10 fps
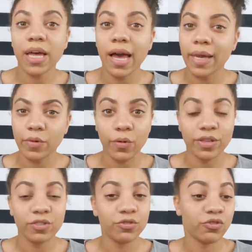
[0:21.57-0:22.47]
I am going
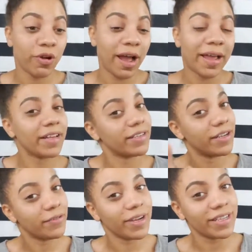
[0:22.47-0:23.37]
to try a
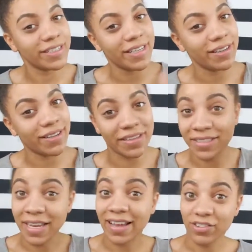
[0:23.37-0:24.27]
different concealer that's
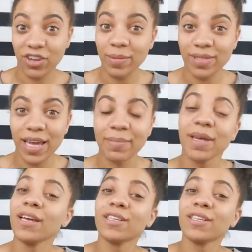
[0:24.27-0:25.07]
not Shape Tape.